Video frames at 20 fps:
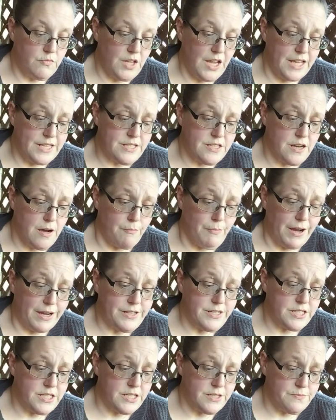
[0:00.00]
It's not
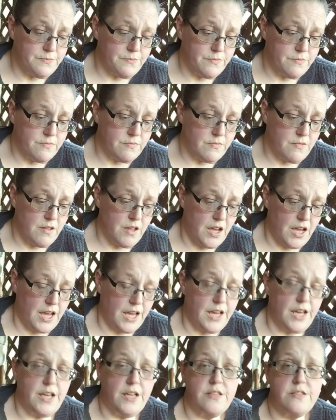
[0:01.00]
binding,
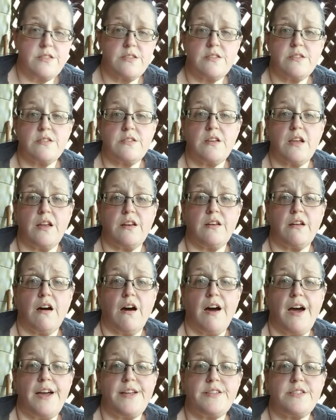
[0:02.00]
it's
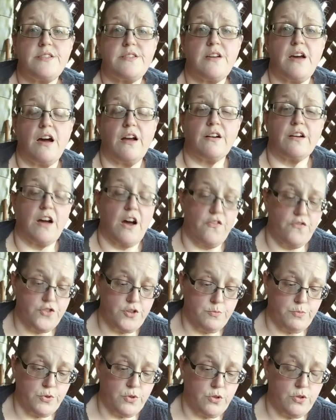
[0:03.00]
not
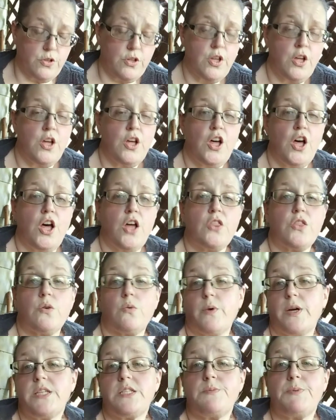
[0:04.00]
uncomfortable. The
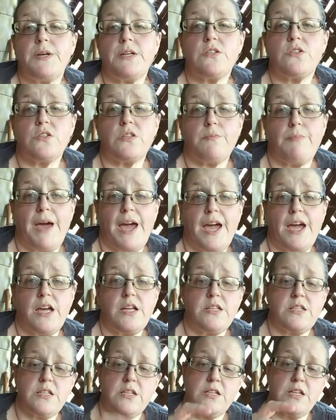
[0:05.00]
waistband on the
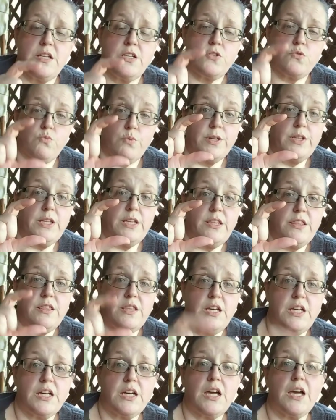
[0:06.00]
pant is really
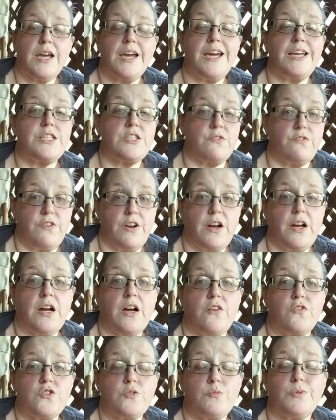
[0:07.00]
thick. It's very
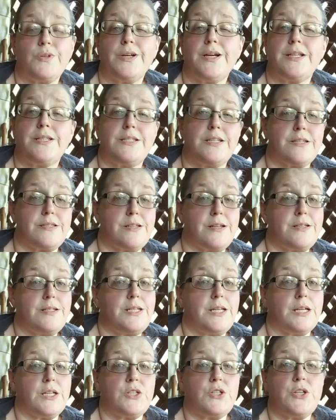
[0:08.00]
comfortable. It does not
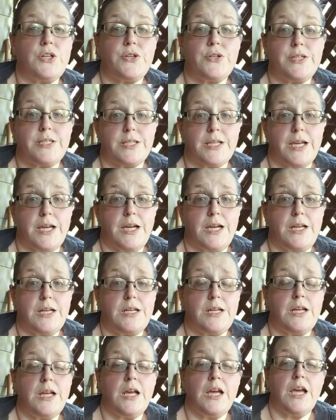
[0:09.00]
dig into your skin.